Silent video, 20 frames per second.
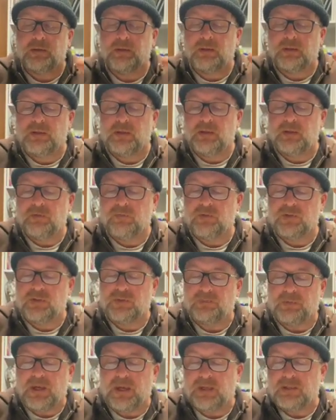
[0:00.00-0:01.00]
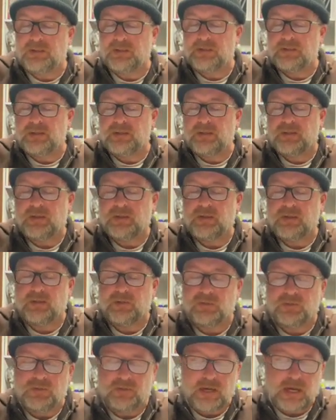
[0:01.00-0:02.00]
Think of your space.
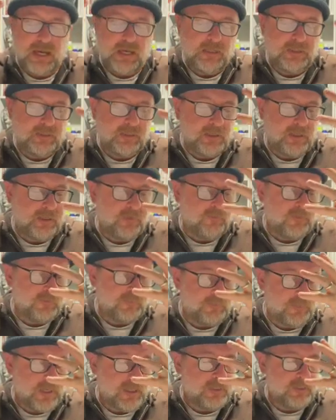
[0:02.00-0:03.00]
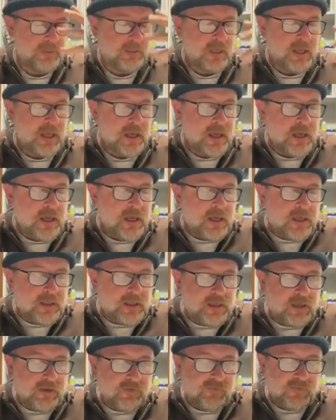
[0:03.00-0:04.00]
Close your eyes. Think of your space.
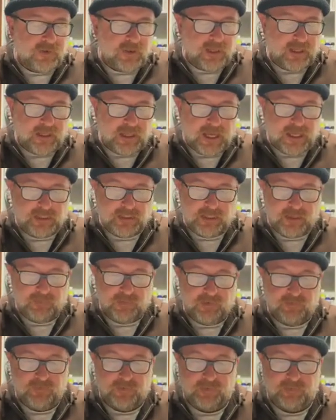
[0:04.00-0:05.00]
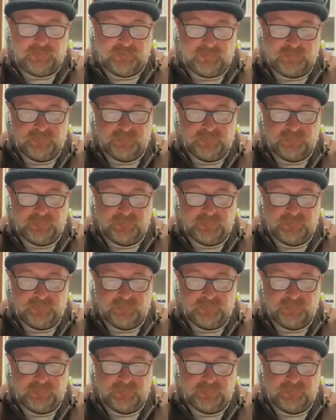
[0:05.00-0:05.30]
Think of where the light's coming from.